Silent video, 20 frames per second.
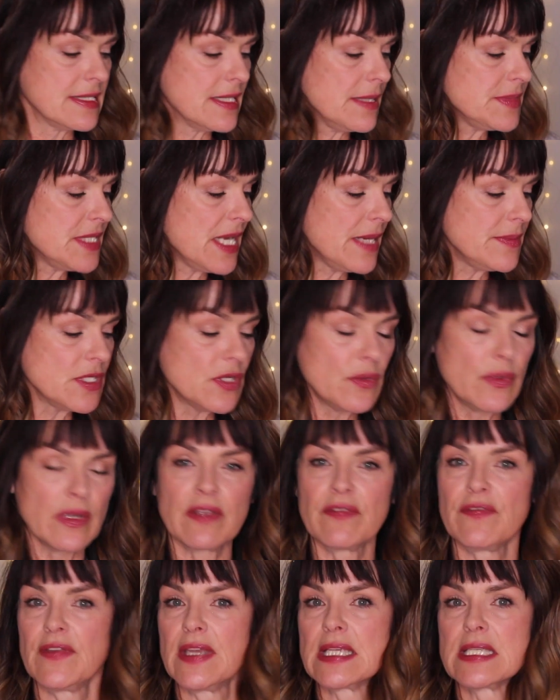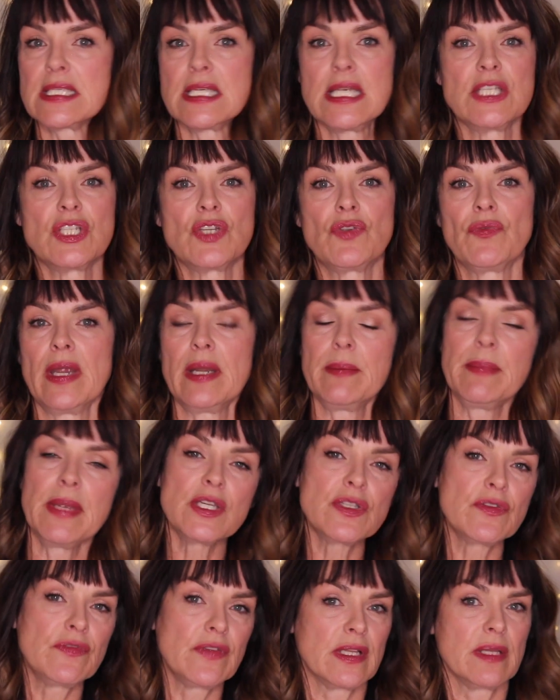Sometimes a quick fix is great,
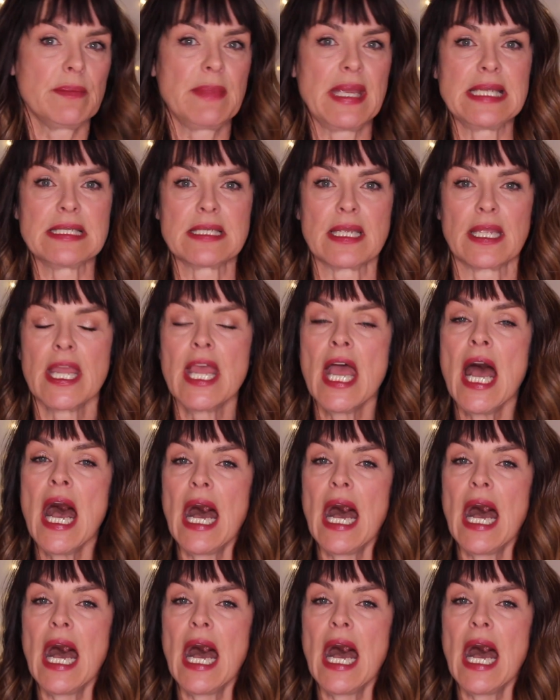makes you feel amazing.